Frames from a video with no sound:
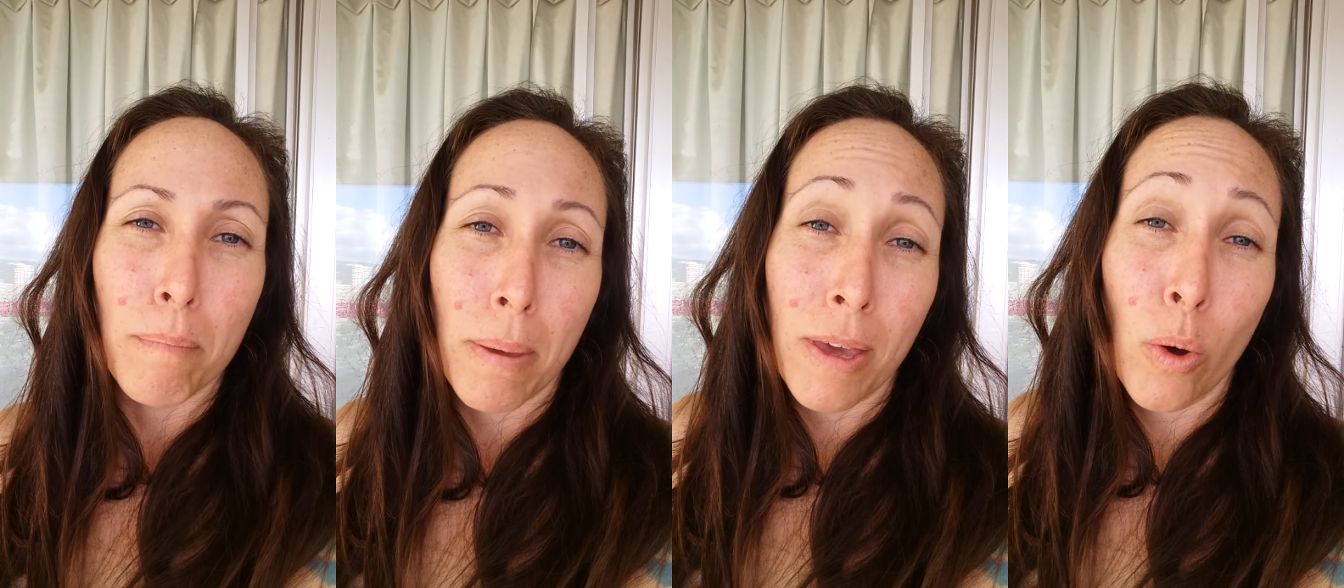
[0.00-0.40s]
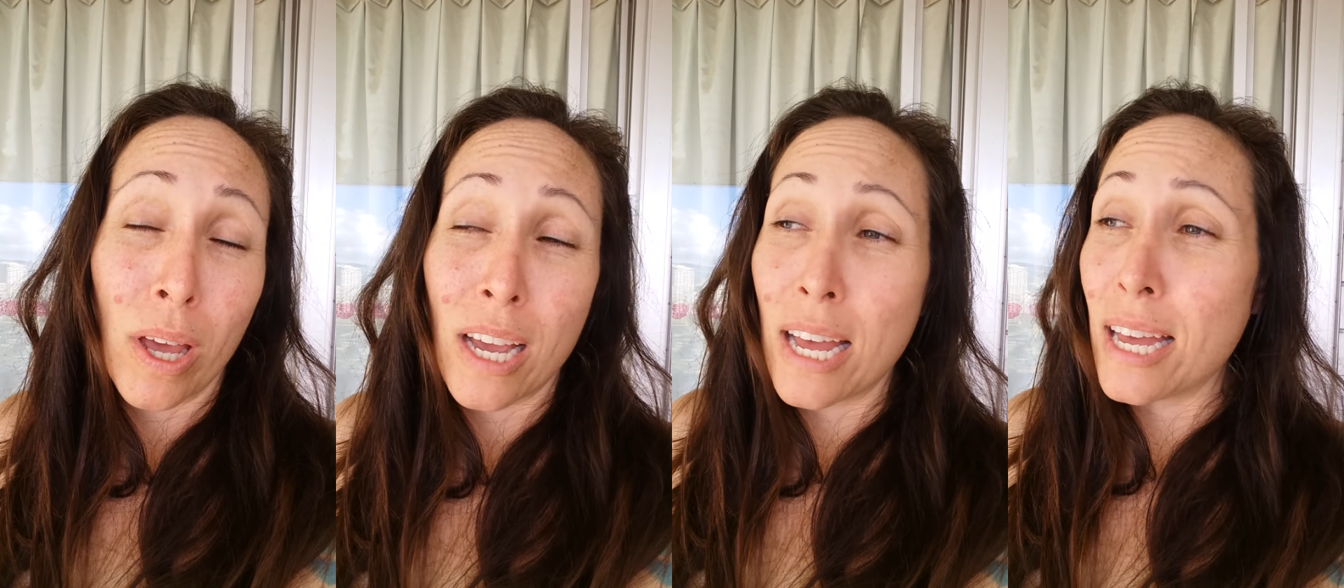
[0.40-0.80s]
maybe
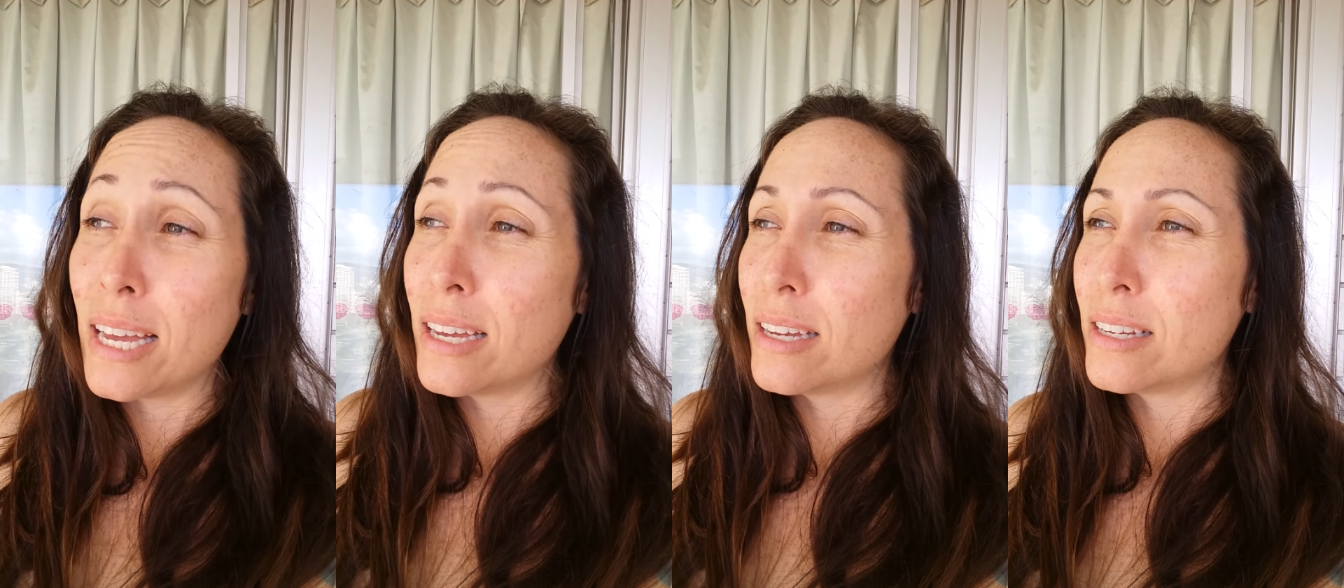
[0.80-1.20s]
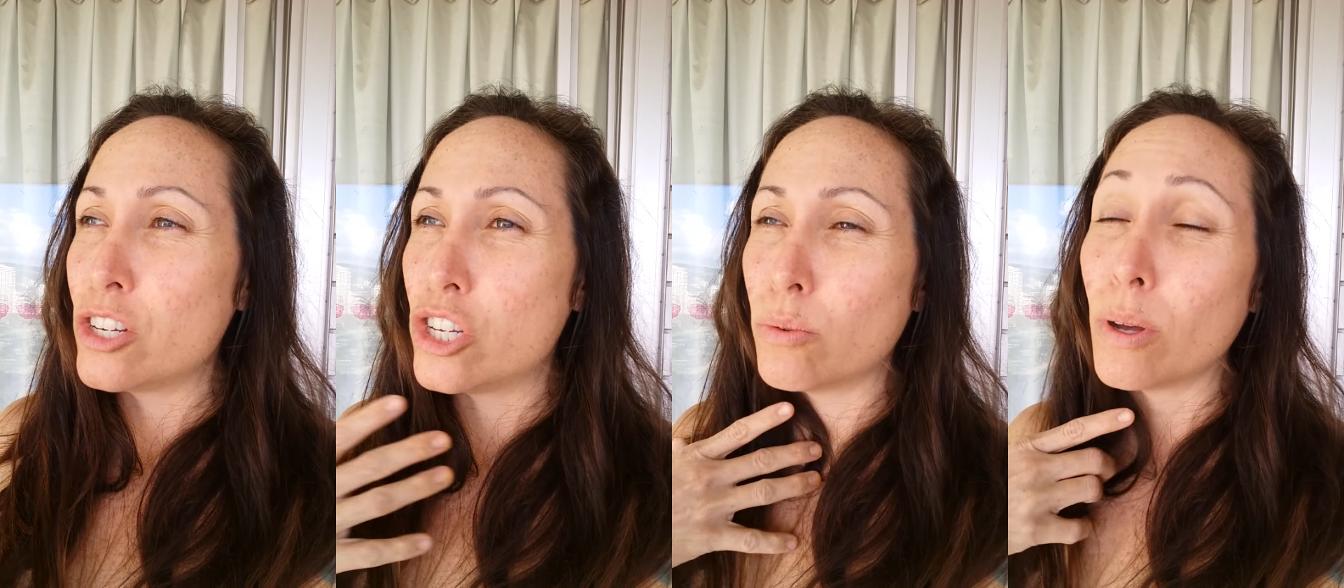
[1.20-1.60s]
going,
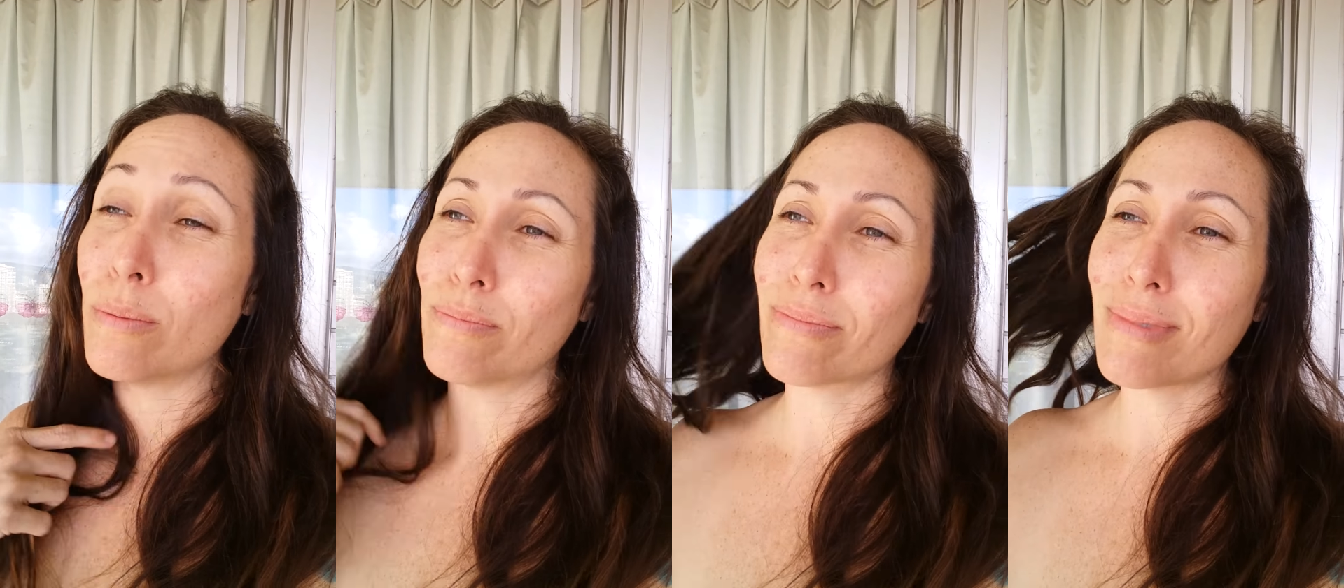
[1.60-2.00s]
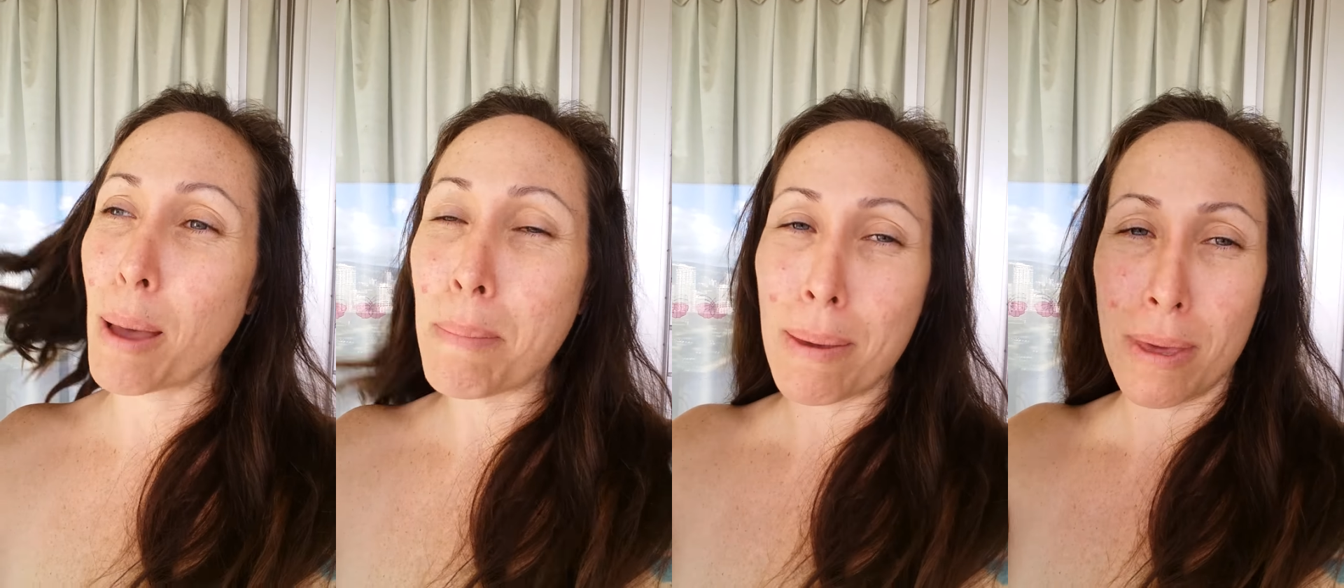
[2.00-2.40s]
well,
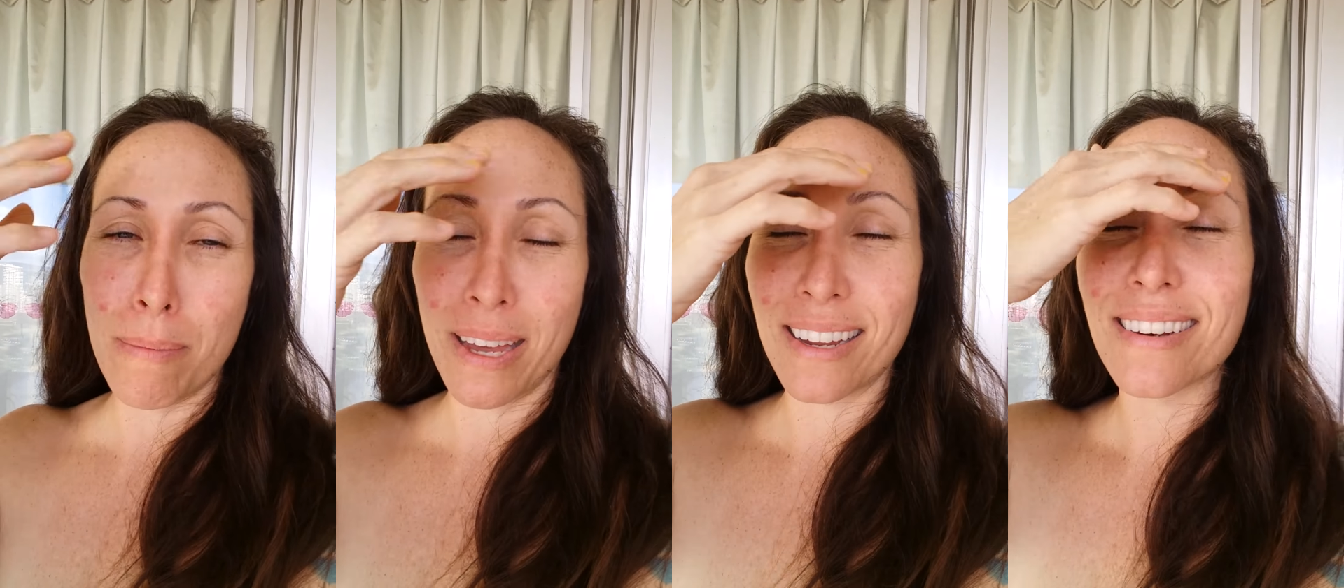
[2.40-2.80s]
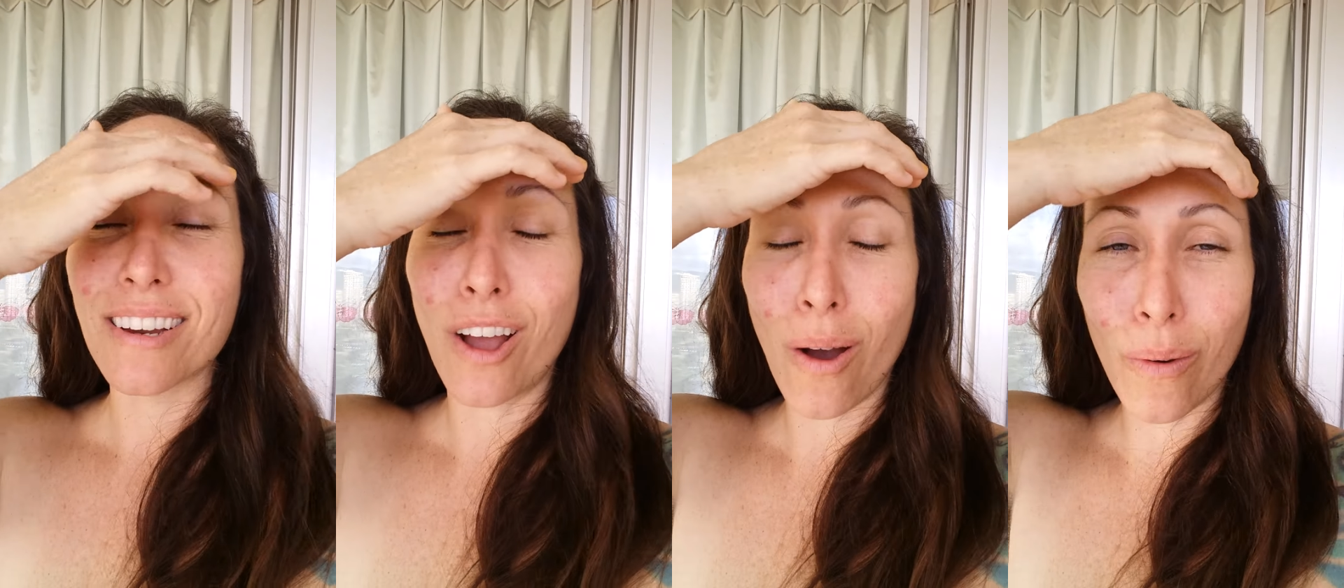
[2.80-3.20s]
not maybe, but
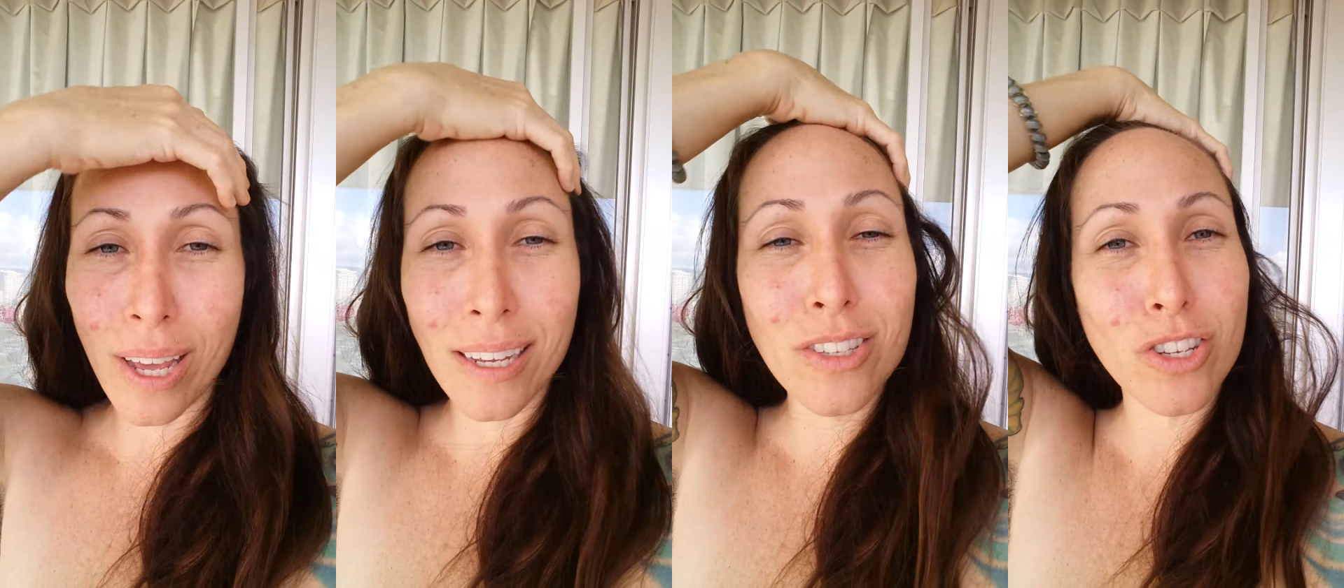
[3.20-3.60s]
going